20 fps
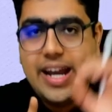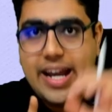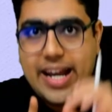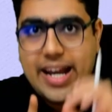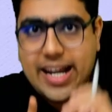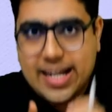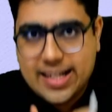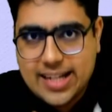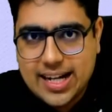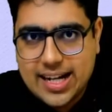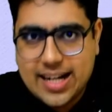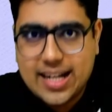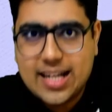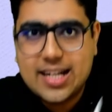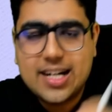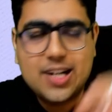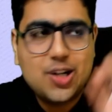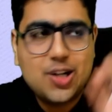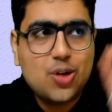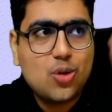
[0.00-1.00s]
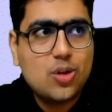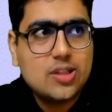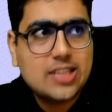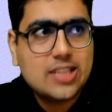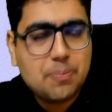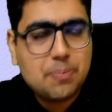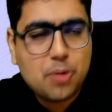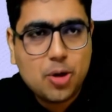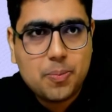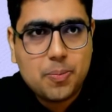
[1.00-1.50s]
Internal controls
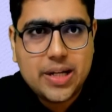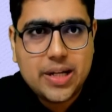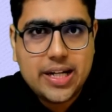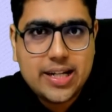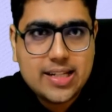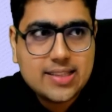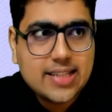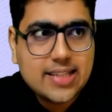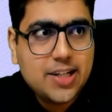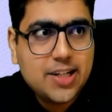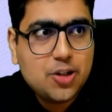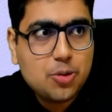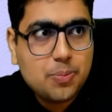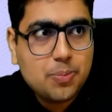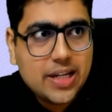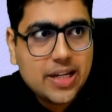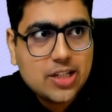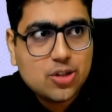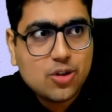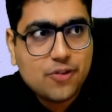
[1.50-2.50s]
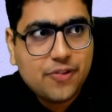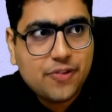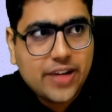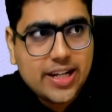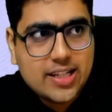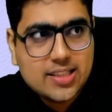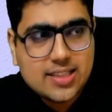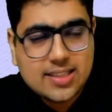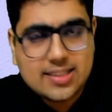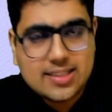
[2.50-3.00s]
are properly designed to make sure
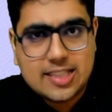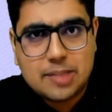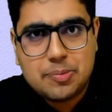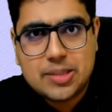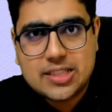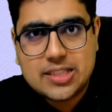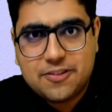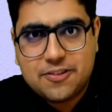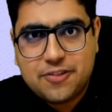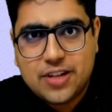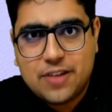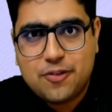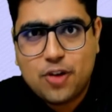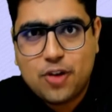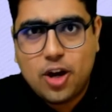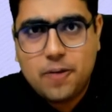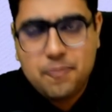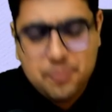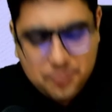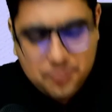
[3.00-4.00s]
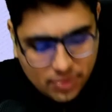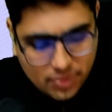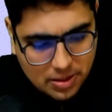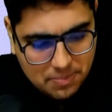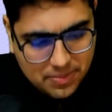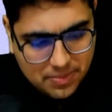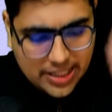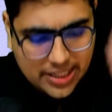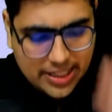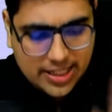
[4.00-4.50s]
financial statements are free from
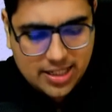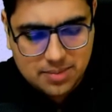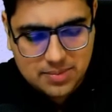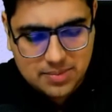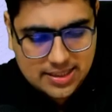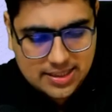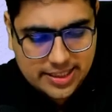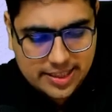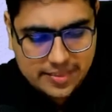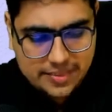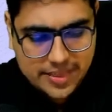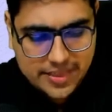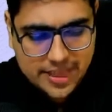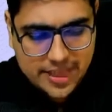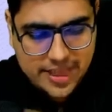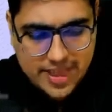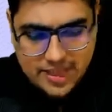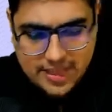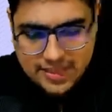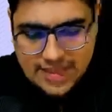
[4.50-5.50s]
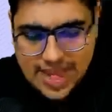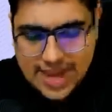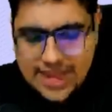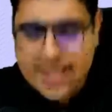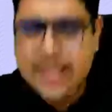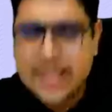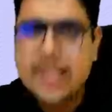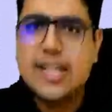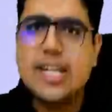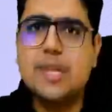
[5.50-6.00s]
material misstatement. Then
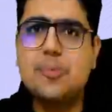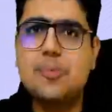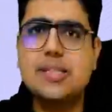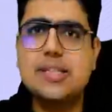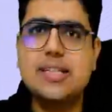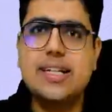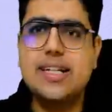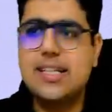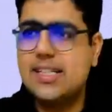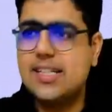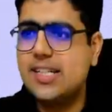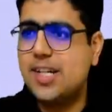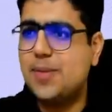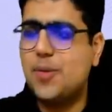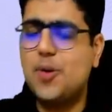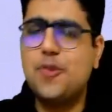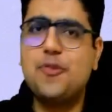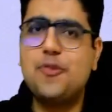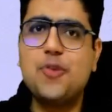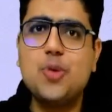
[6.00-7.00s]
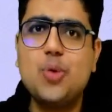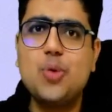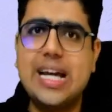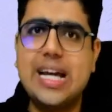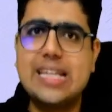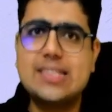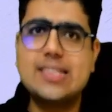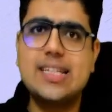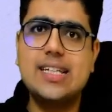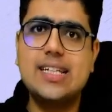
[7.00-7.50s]
written representation about few
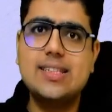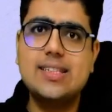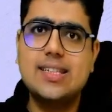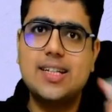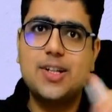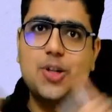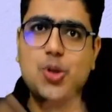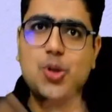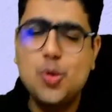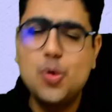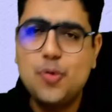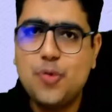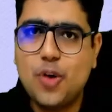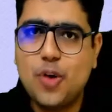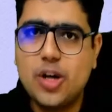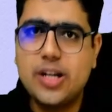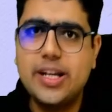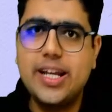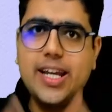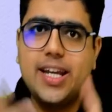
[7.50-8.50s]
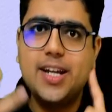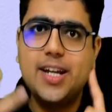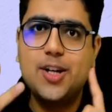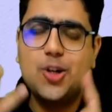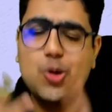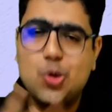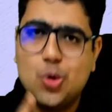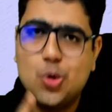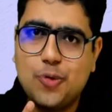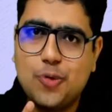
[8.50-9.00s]
essays, 240,
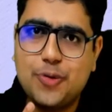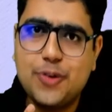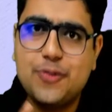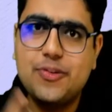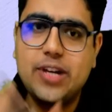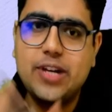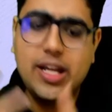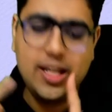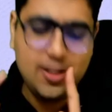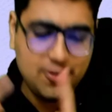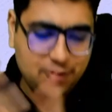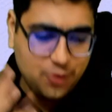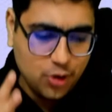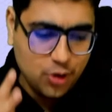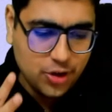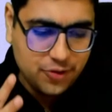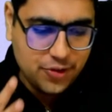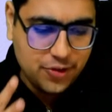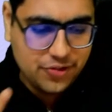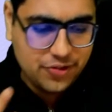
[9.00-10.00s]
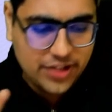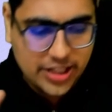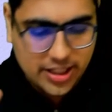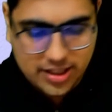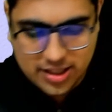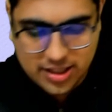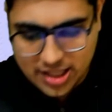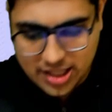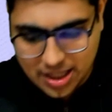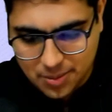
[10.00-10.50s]
250,
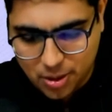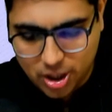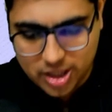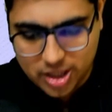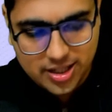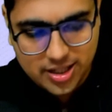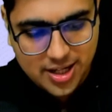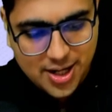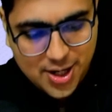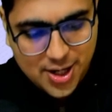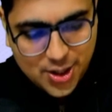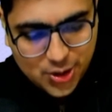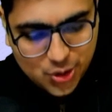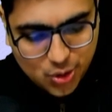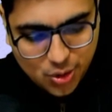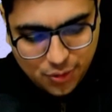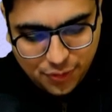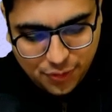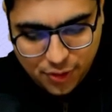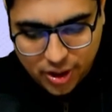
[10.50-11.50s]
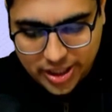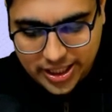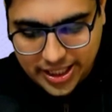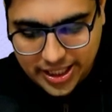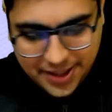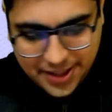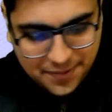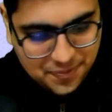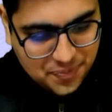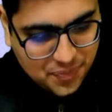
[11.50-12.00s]
450. Come on,
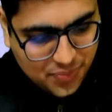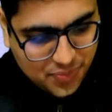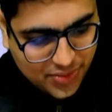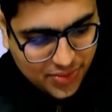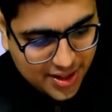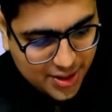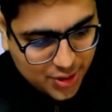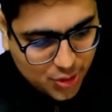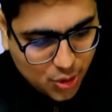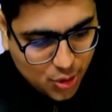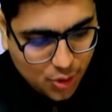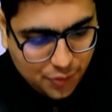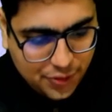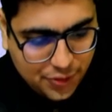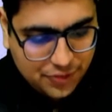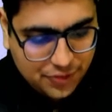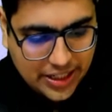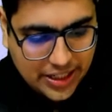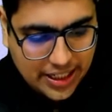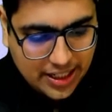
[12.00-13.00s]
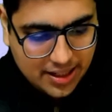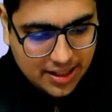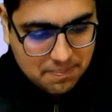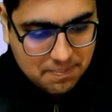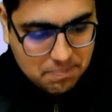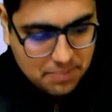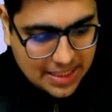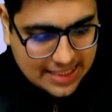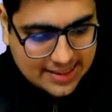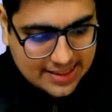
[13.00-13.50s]
240, 250,
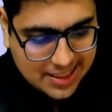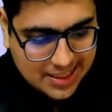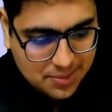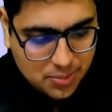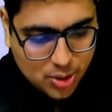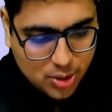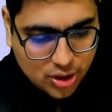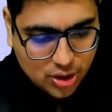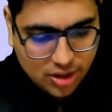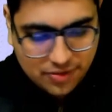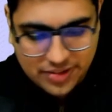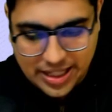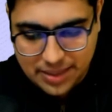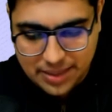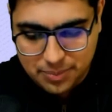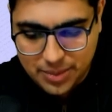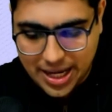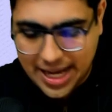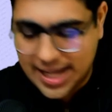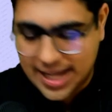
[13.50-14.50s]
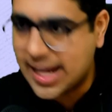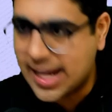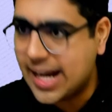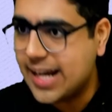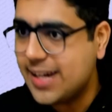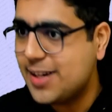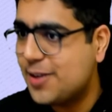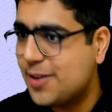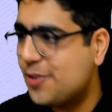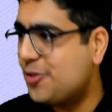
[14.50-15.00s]
mixing both of them, I
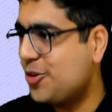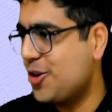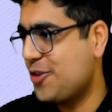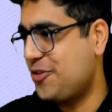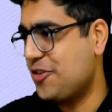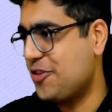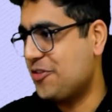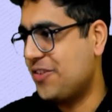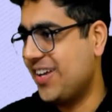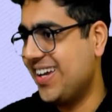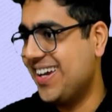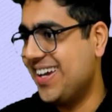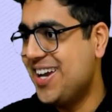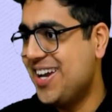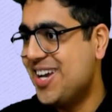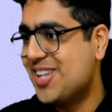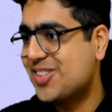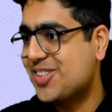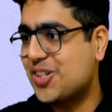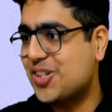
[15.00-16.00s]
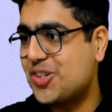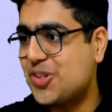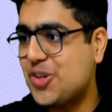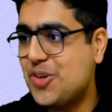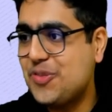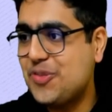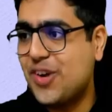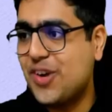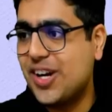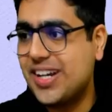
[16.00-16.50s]
get 450. So
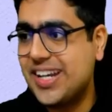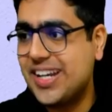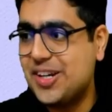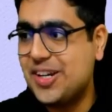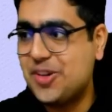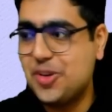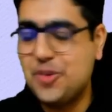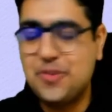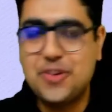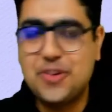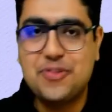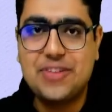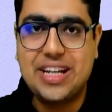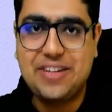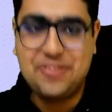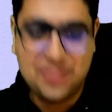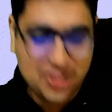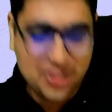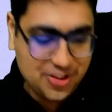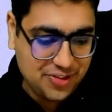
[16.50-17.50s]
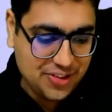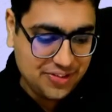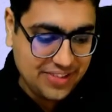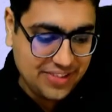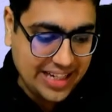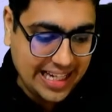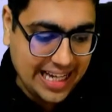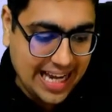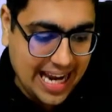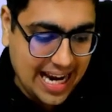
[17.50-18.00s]
240, 250,
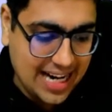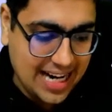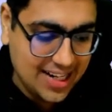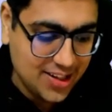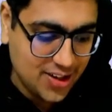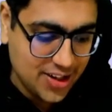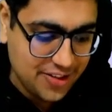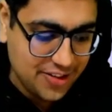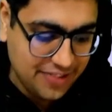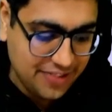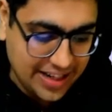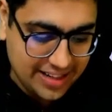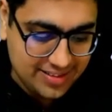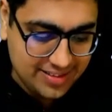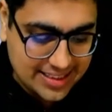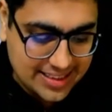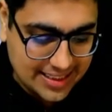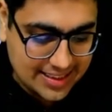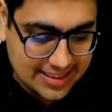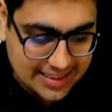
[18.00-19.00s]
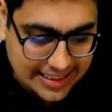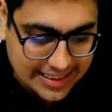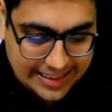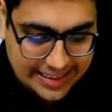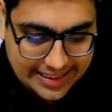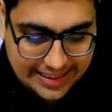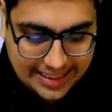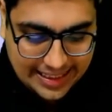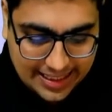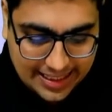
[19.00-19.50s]
450 and your 560.
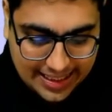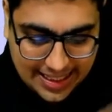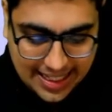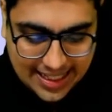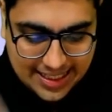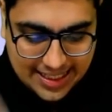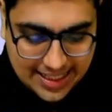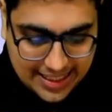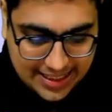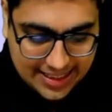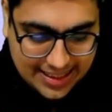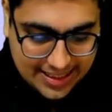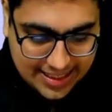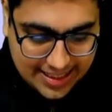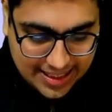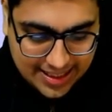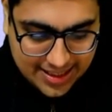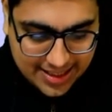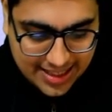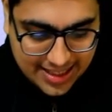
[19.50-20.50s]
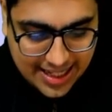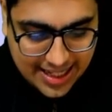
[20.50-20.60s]
Done, done.